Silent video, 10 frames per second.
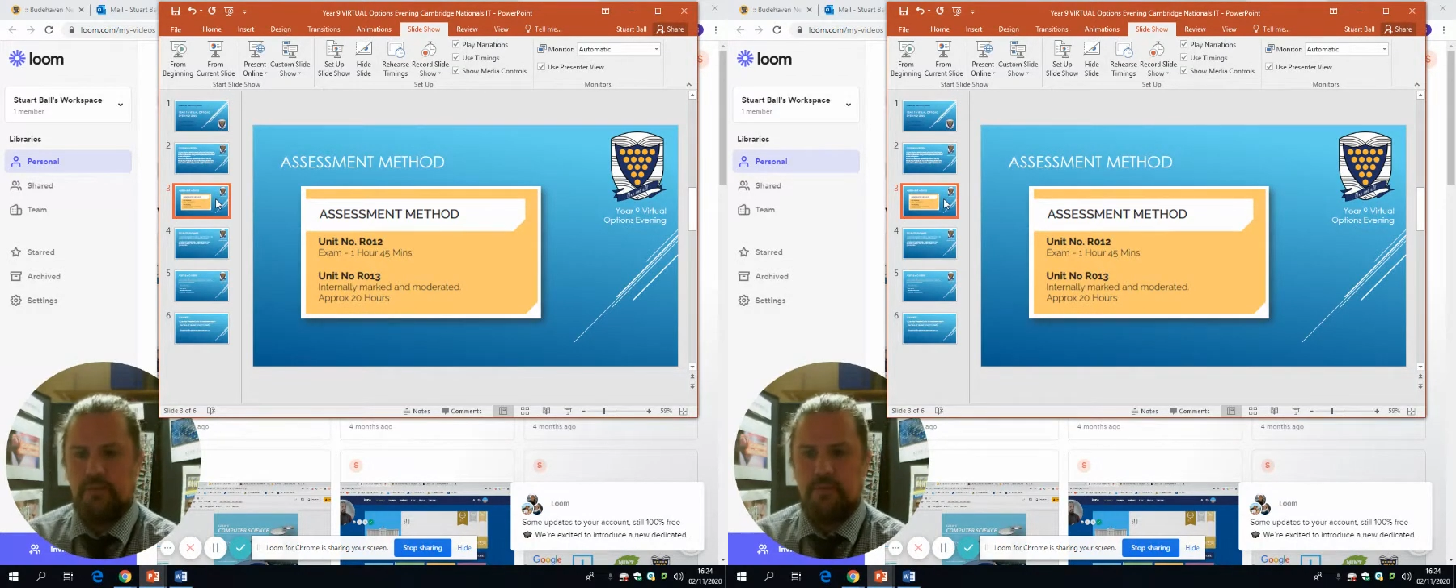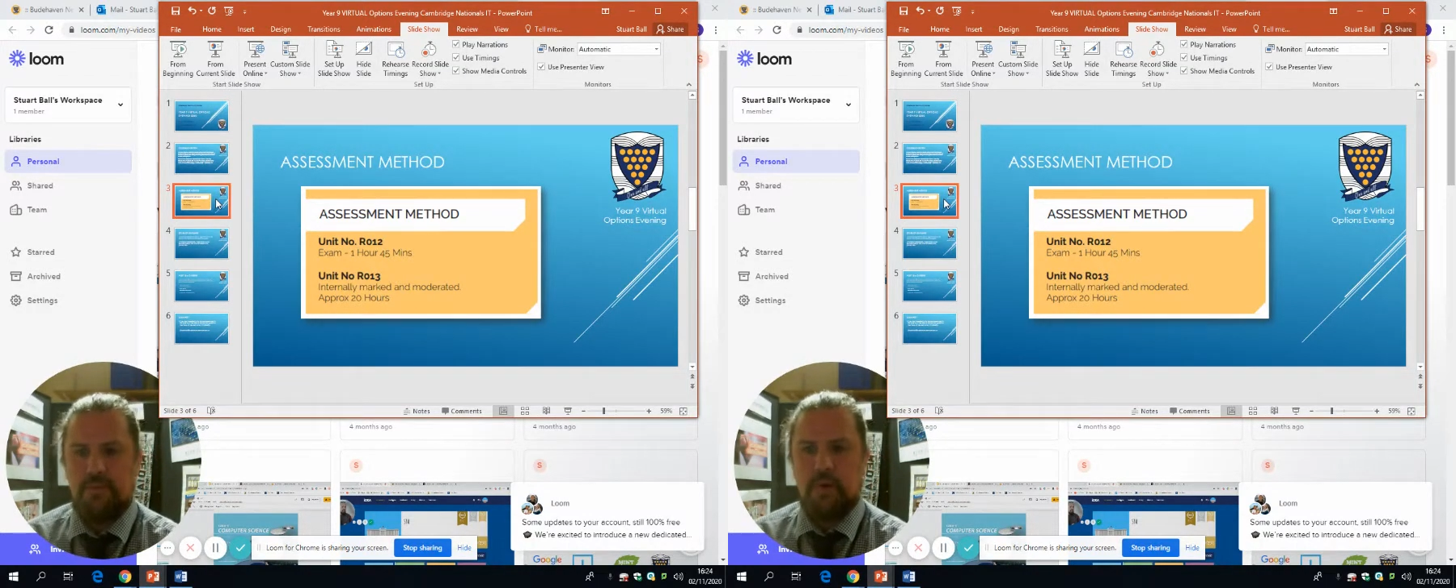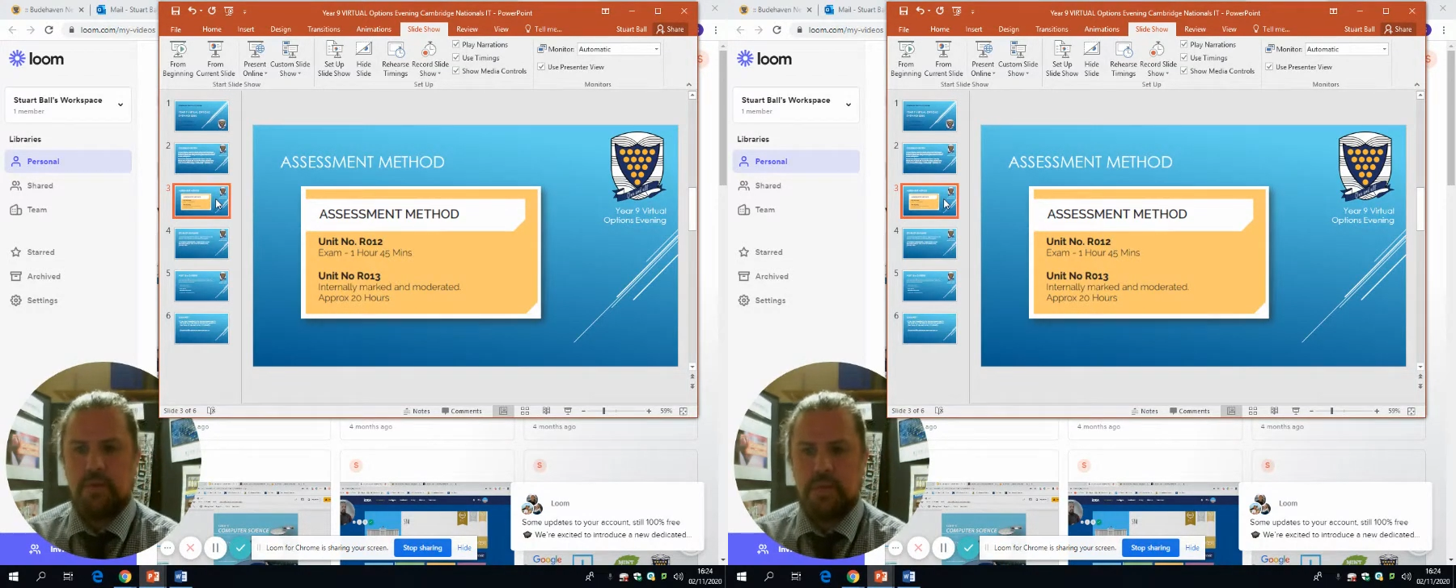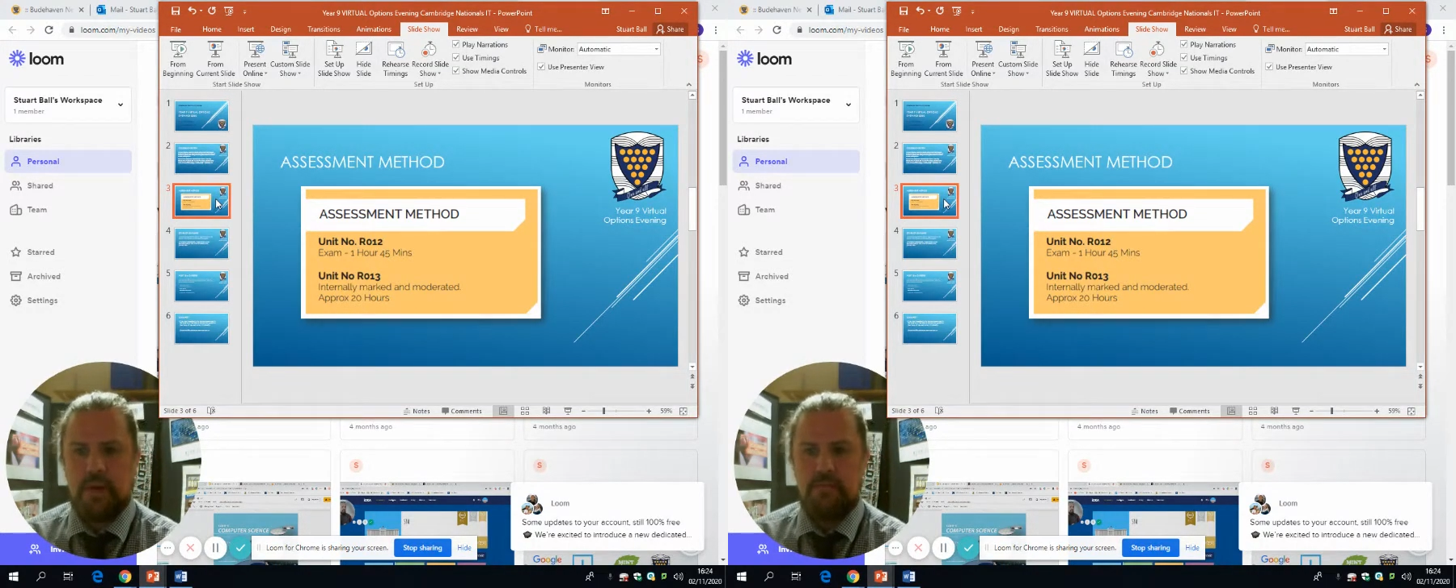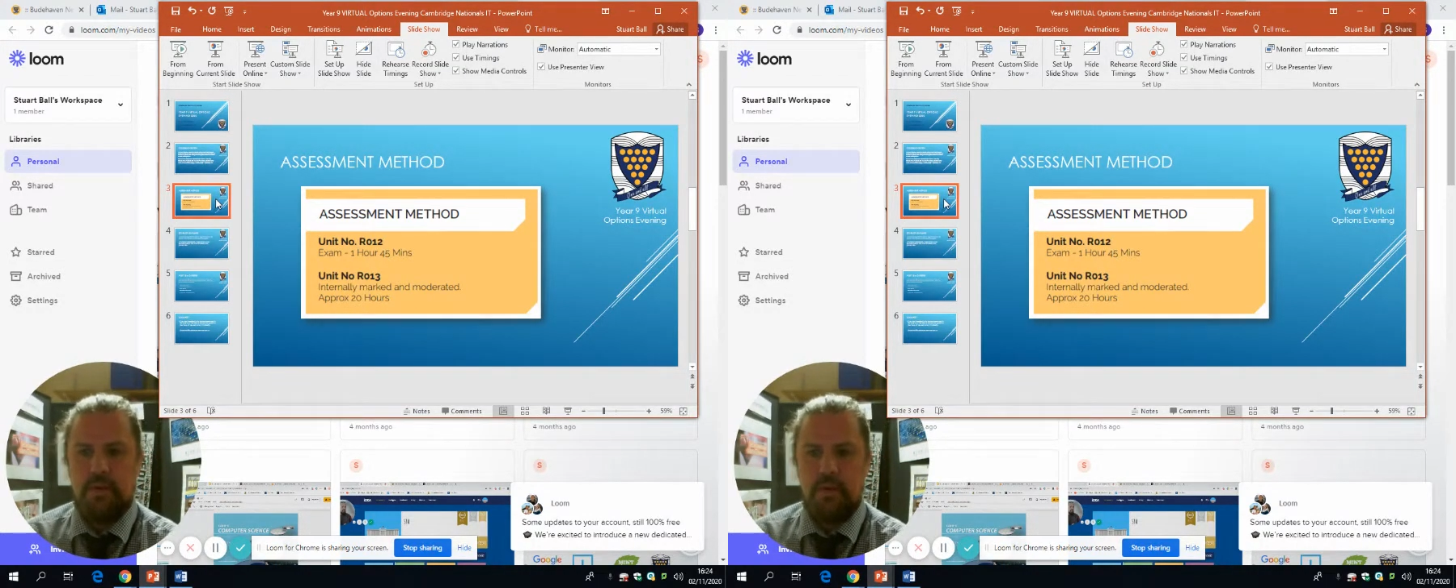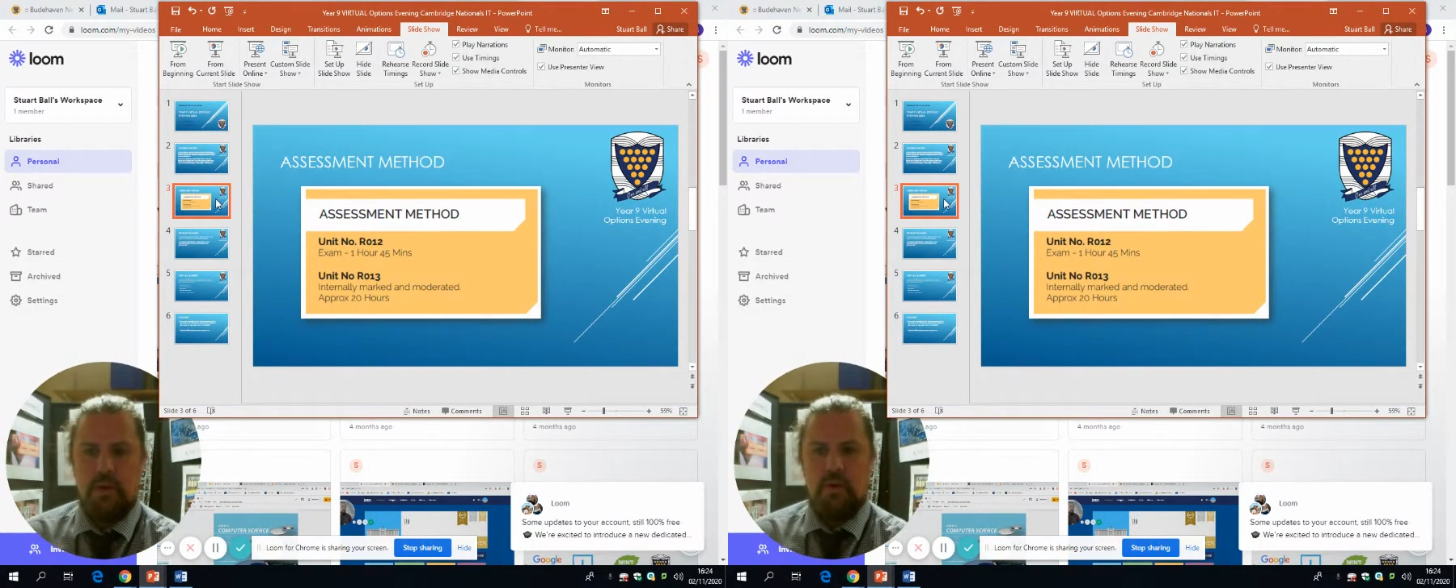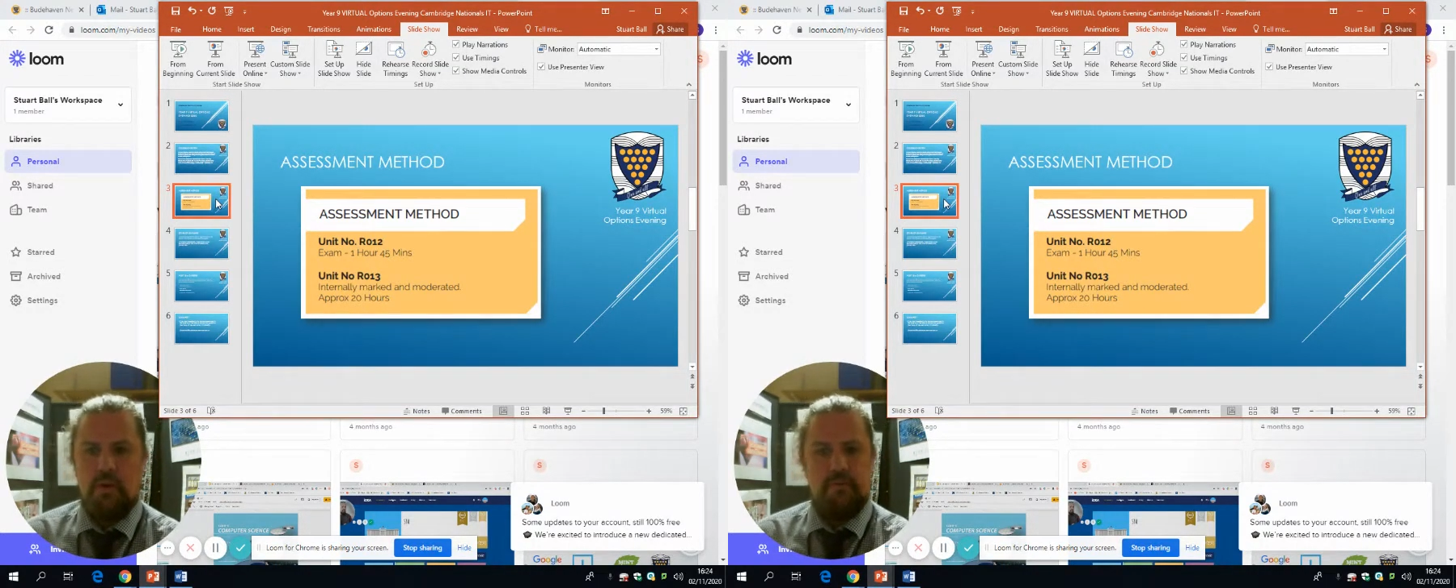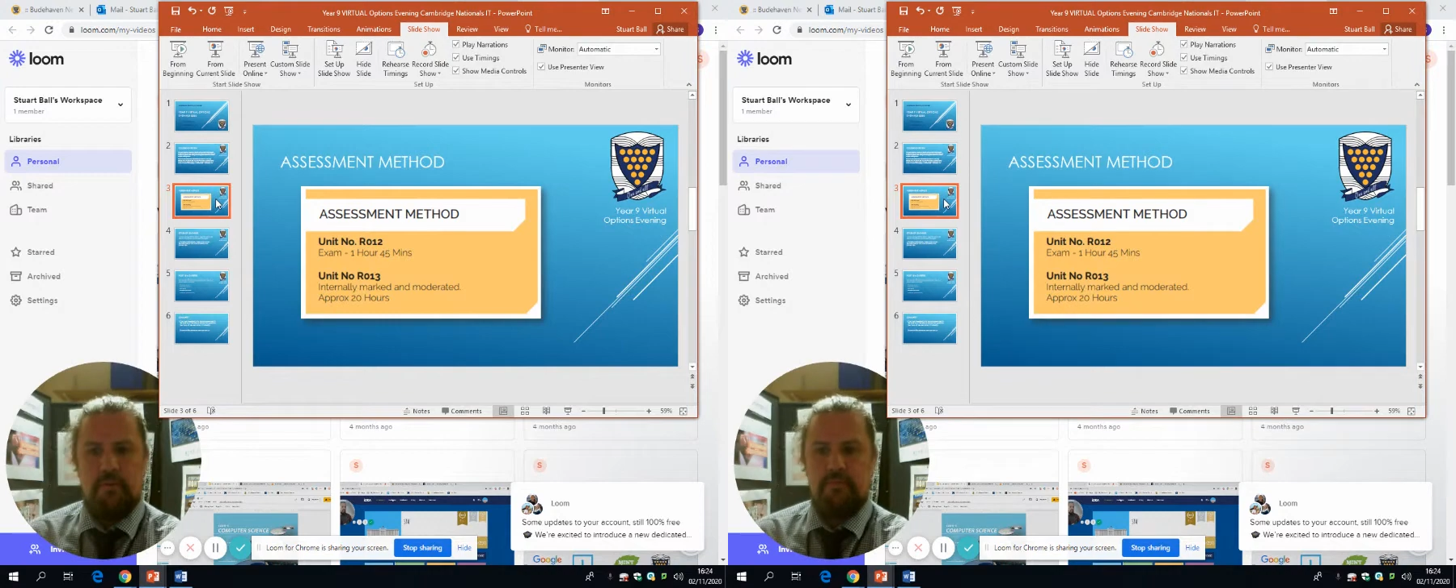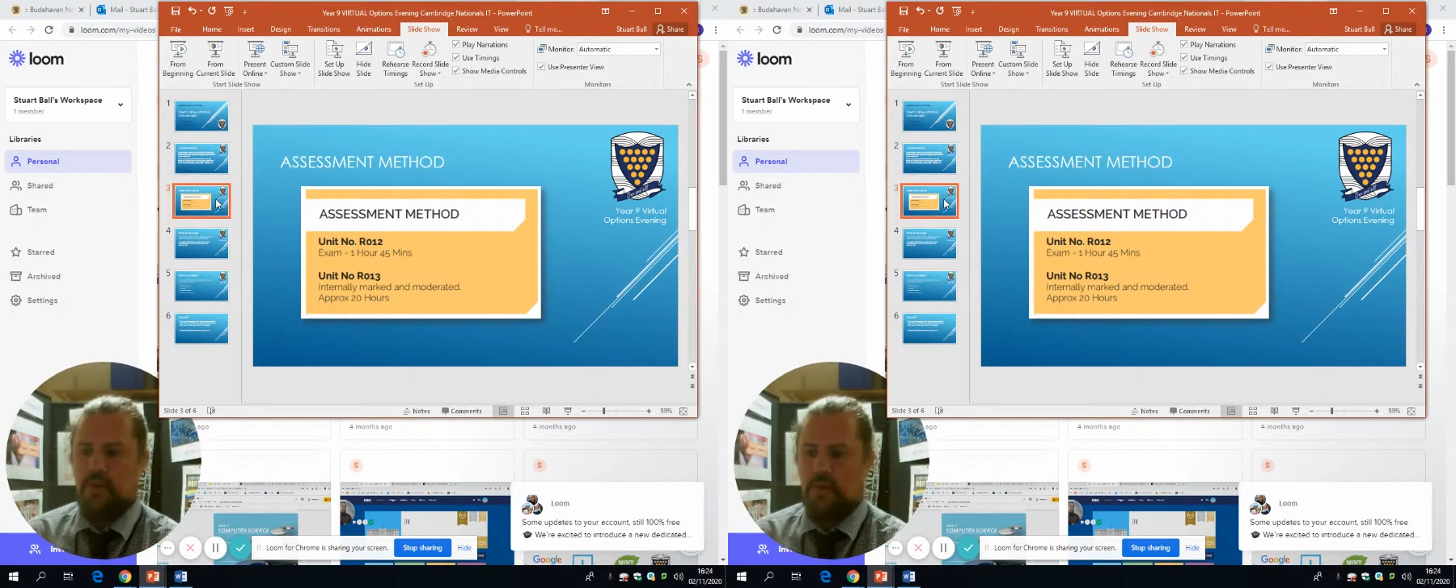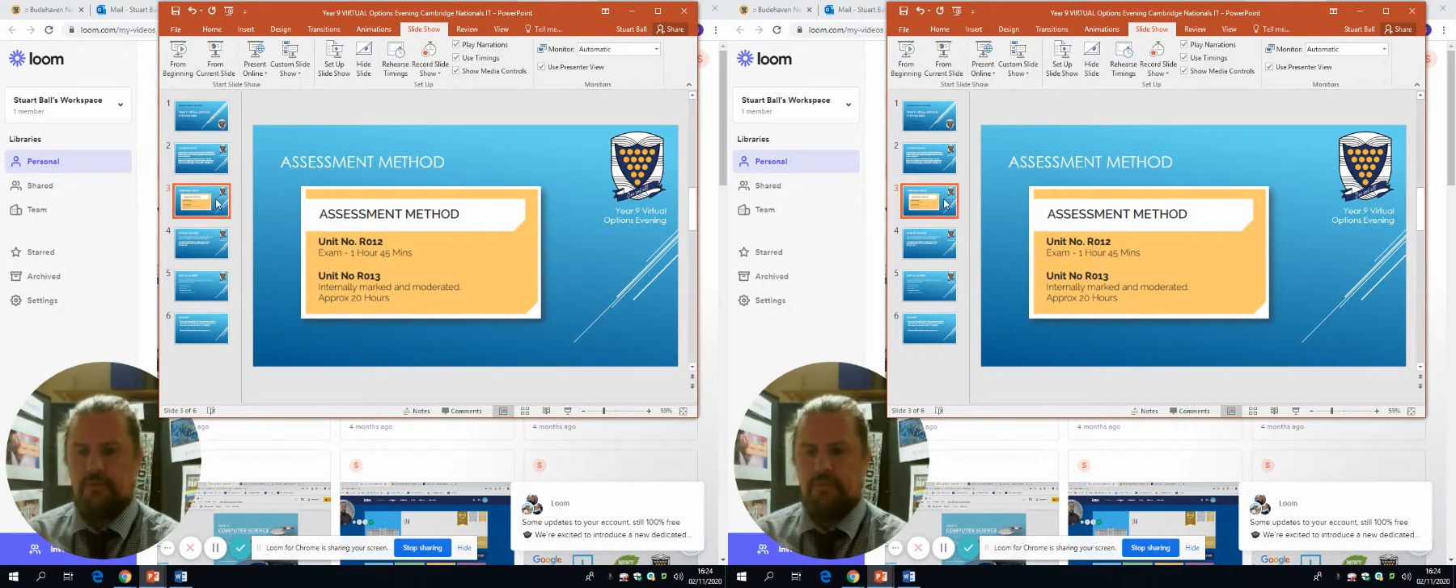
from the prototype or from